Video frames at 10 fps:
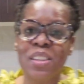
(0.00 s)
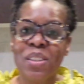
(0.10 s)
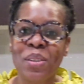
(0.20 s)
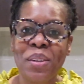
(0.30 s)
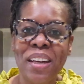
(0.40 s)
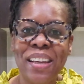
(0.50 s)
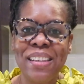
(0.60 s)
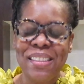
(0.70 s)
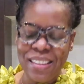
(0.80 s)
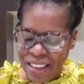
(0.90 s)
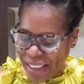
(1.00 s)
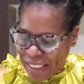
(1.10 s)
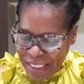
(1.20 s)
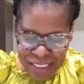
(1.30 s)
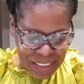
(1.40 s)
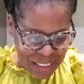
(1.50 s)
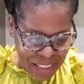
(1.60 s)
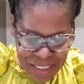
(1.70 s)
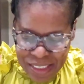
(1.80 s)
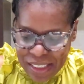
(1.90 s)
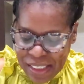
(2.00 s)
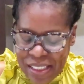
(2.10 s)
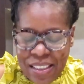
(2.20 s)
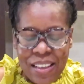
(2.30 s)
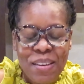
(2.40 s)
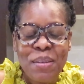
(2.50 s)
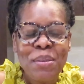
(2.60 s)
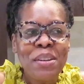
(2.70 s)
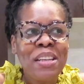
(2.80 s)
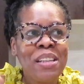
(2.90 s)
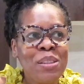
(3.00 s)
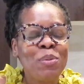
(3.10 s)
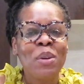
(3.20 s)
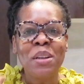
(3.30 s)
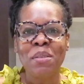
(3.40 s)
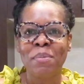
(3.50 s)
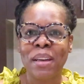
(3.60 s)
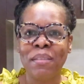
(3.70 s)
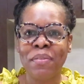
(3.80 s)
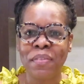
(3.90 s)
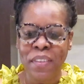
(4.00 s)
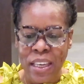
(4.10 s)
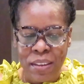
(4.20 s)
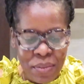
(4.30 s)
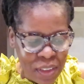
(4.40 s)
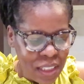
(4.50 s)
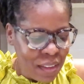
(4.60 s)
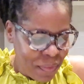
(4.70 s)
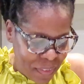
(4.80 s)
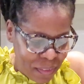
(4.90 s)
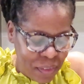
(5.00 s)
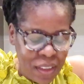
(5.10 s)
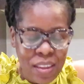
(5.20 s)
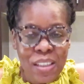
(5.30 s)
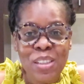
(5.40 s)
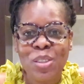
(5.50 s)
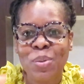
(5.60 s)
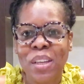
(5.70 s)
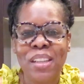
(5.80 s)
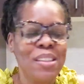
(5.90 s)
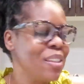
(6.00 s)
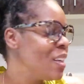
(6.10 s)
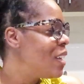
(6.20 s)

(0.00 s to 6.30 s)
So guys, like I said, this is one of my favorite things to eat